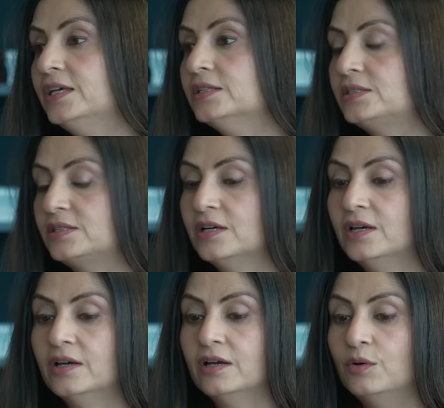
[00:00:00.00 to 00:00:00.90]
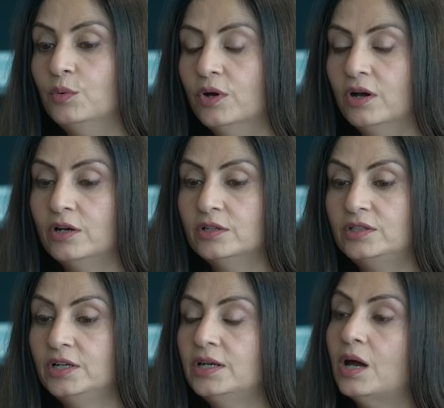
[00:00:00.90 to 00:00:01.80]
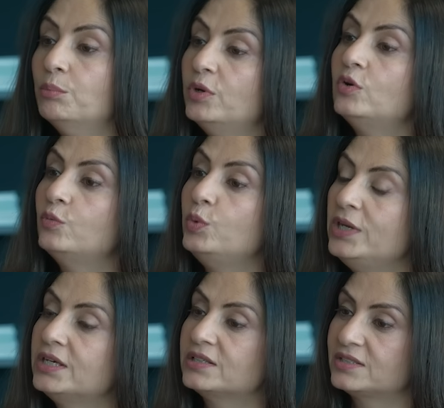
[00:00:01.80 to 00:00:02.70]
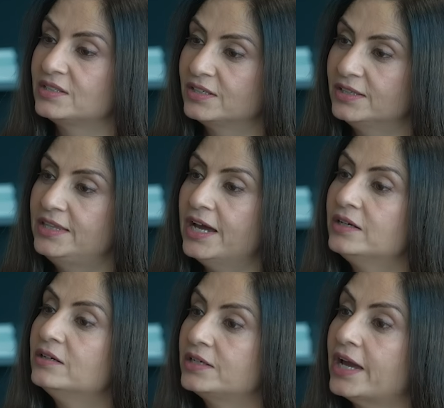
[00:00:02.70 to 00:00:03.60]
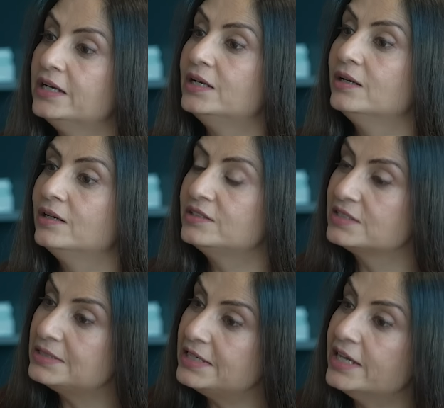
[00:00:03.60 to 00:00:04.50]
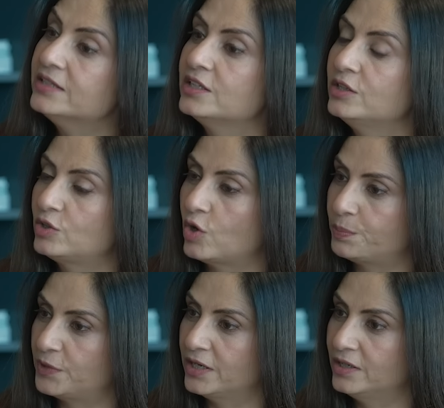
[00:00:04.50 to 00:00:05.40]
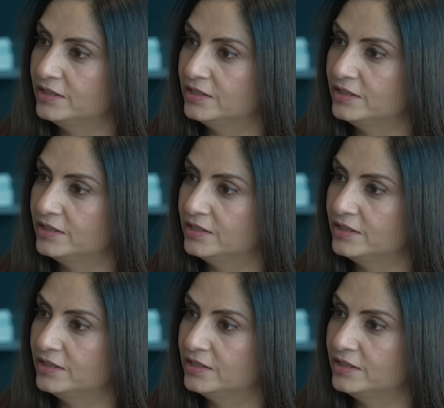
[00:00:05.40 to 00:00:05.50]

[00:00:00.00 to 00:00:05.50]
mm. is uh, the number of weeks that oh. a title stays in the top 10